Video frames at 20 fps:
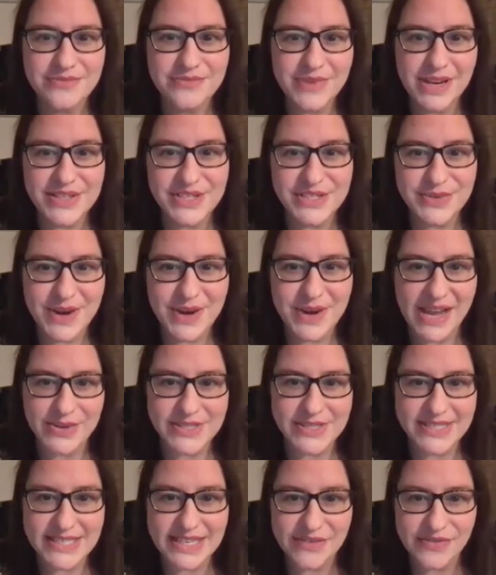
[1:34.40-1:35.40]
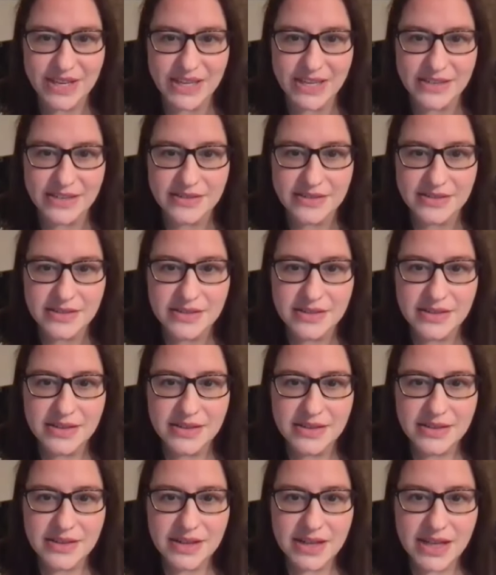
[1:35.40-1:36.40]
runs around sniffing.
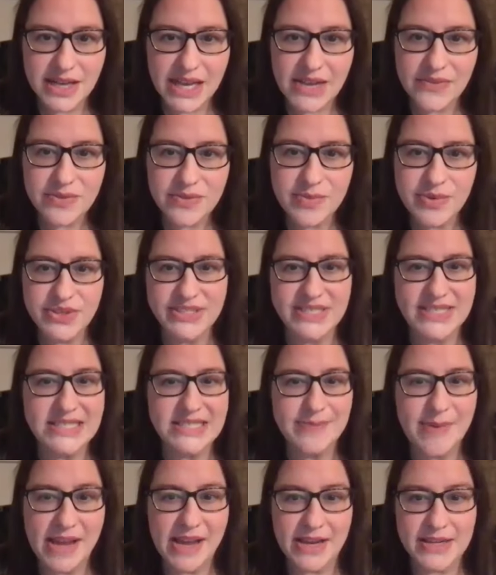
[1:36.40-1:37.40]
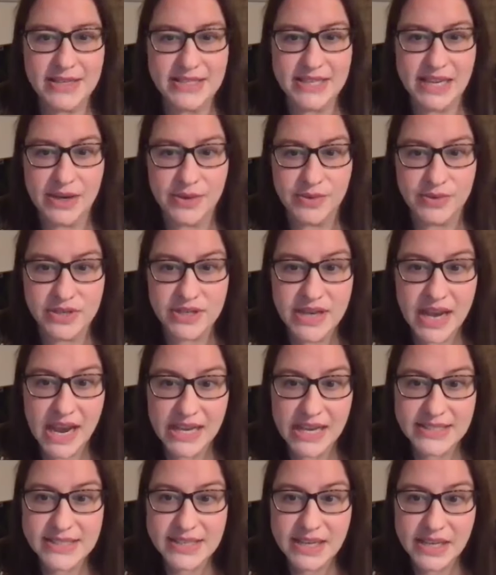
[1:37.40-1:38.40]
Evan puts his back down
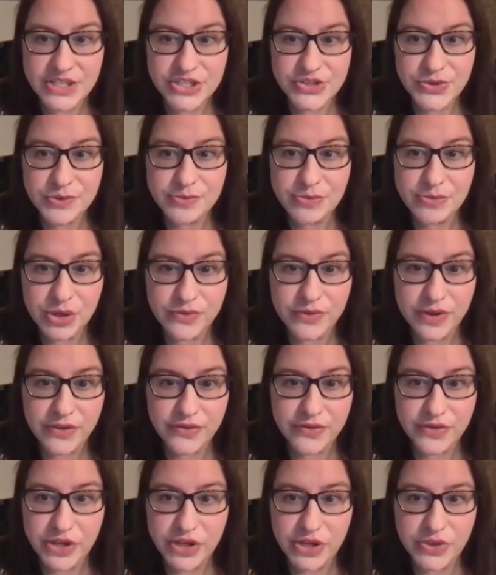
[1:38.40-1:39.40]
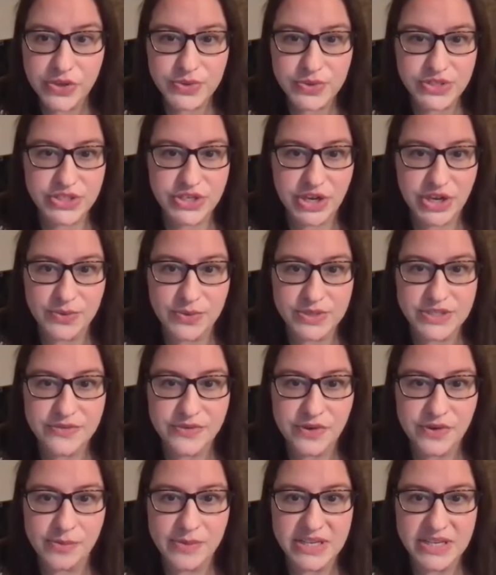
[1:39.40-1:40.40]
and starts to remove a few stones
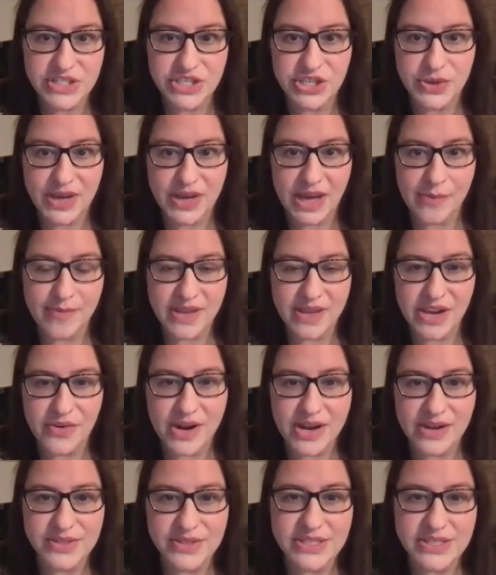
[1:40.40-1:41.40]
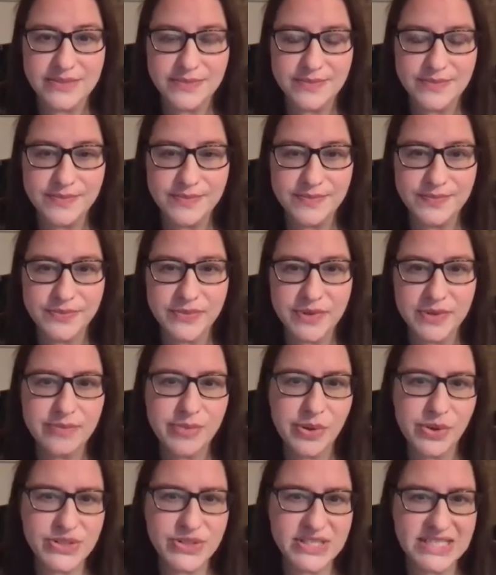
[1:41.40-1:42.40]
from his new camping ground.
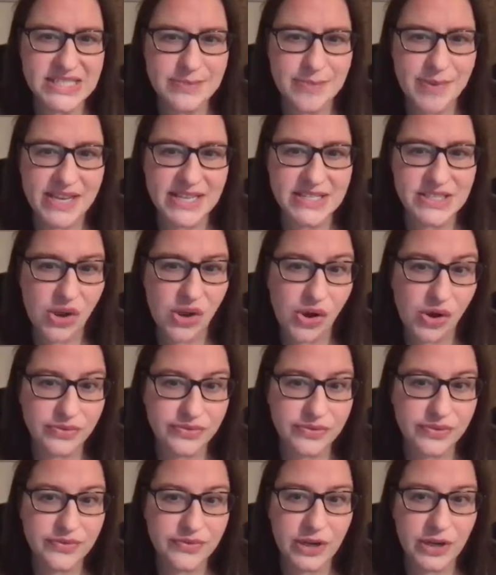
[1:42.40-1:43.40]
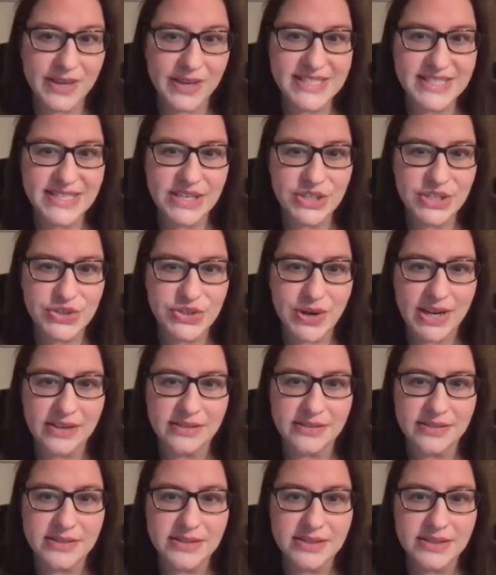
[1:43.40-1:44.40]
Boz disappears off, following a scent trail.